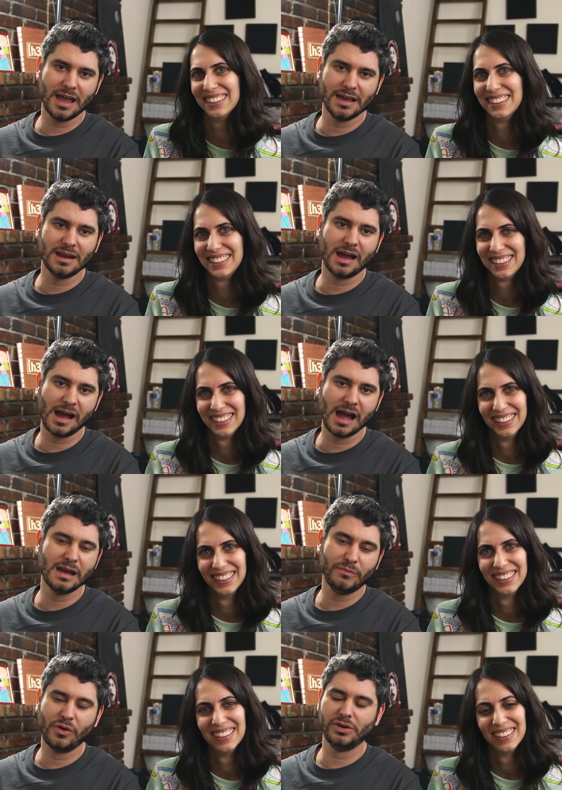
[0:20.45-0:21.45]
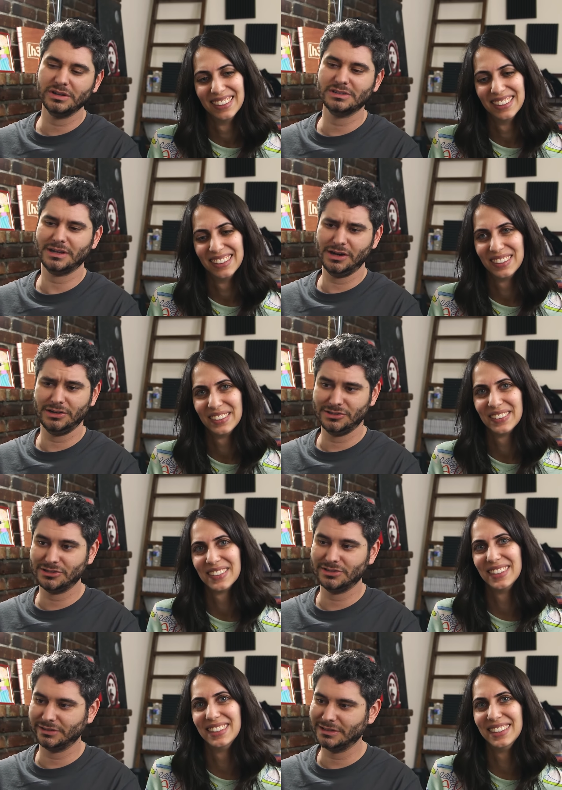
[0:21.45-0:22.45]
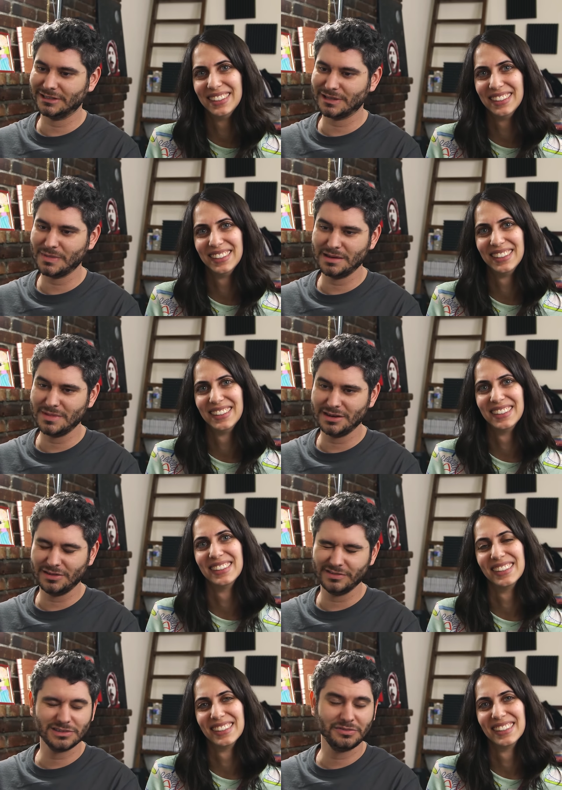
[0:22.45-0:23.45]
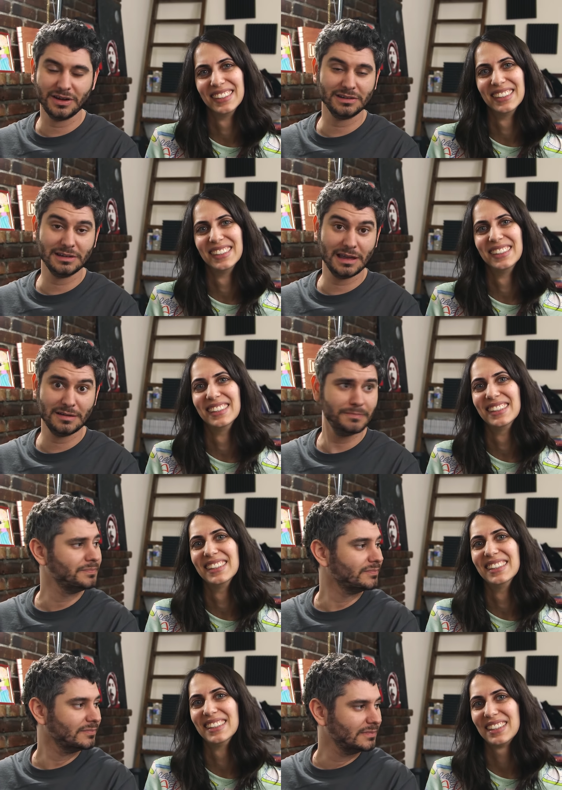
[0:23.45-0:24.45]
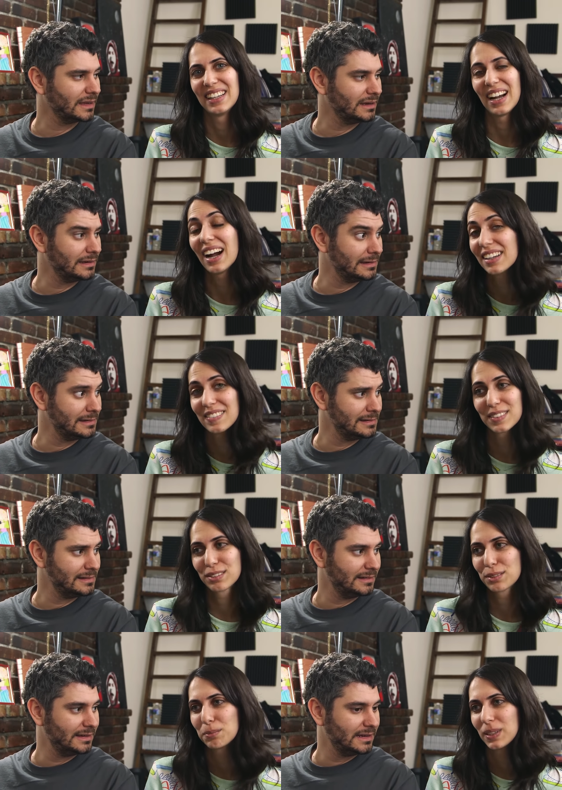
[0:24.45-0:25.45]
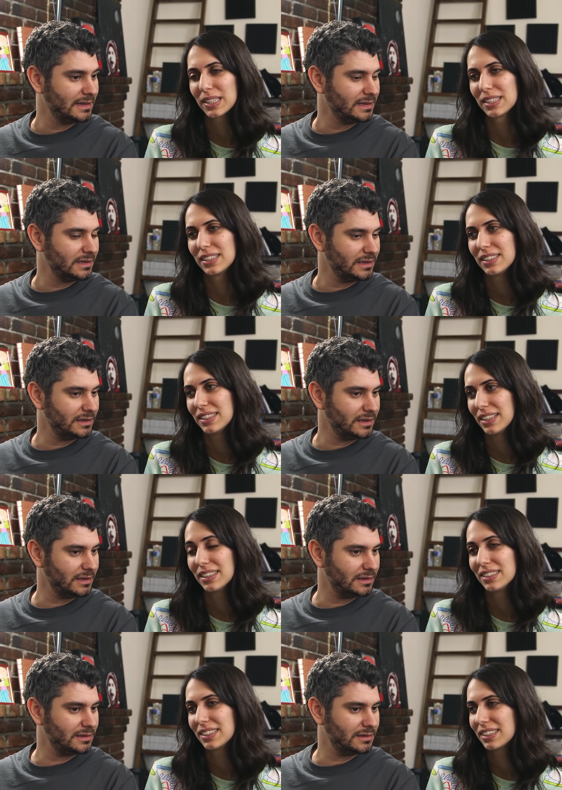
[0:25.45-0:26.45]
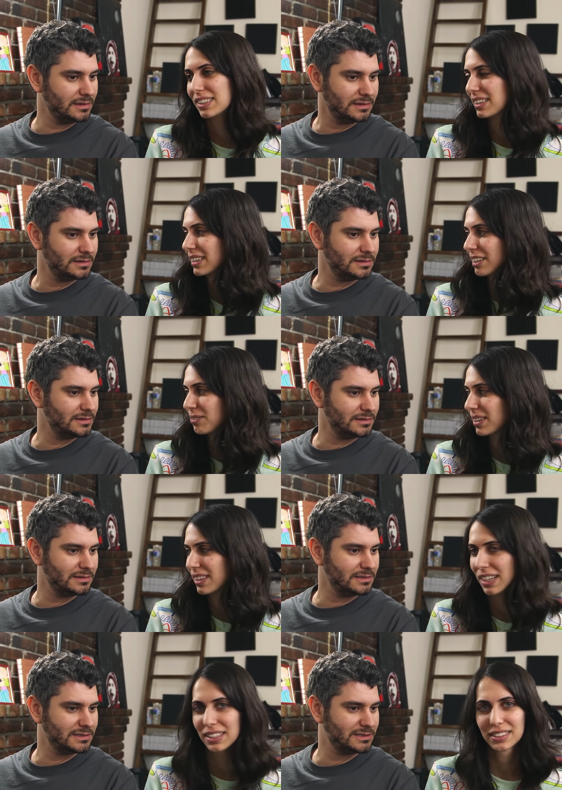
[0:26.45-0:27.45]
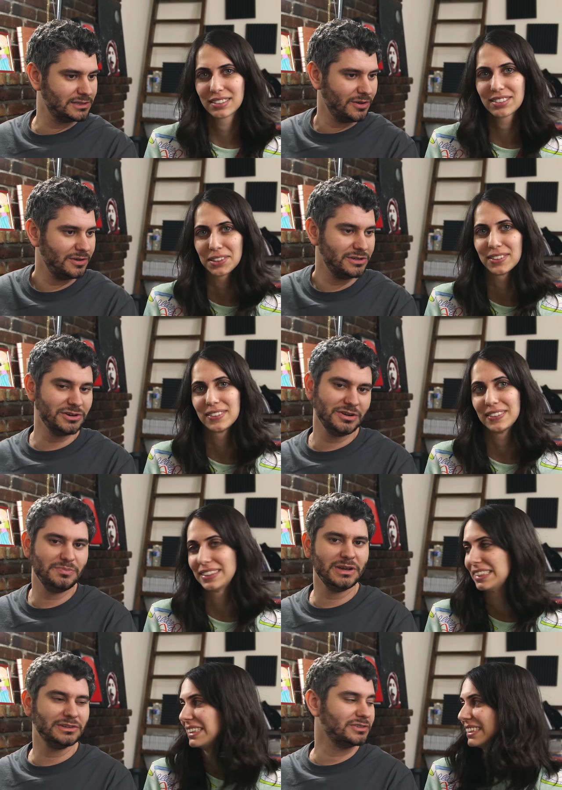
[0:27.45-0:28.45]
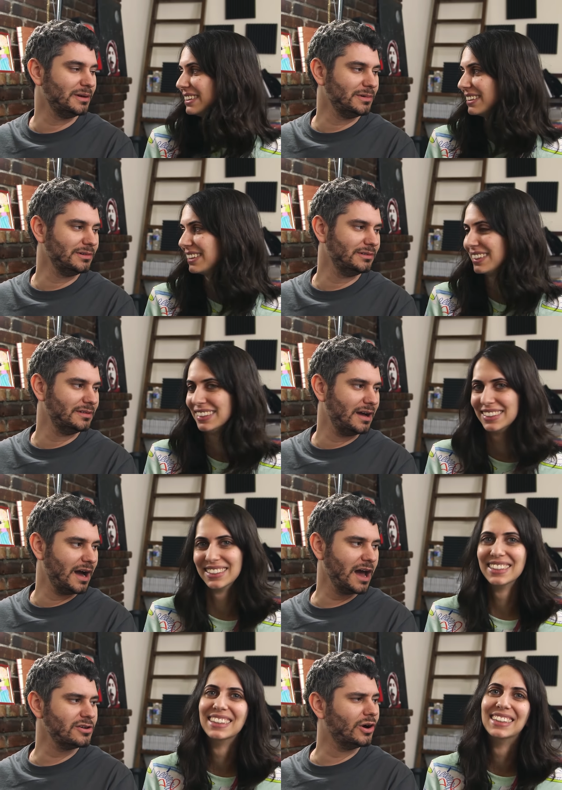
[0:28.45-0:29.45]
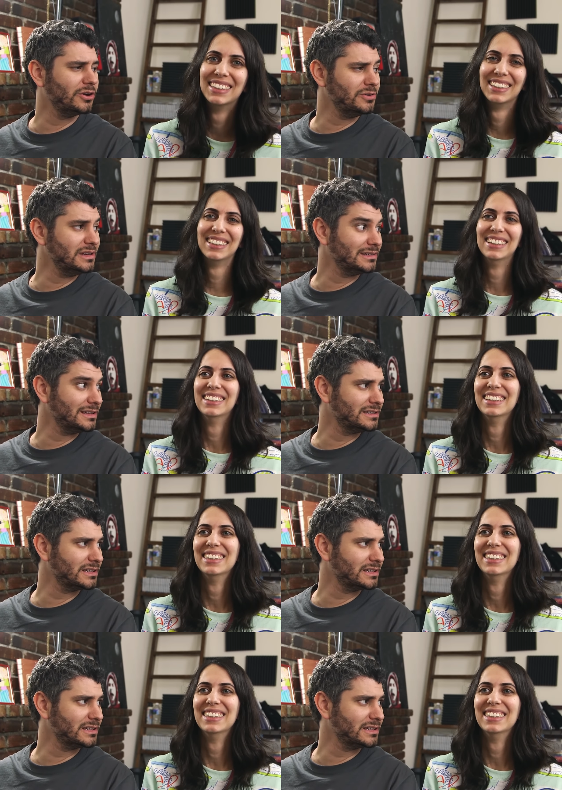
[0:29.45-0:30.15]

Speaker 1: and I am already scared just looking at the main menu of this fucking game.
Speaker 2: I have never played any kind of game like that. So, so. you're in
Speaker 1: big trouble. I don't know. Are you easily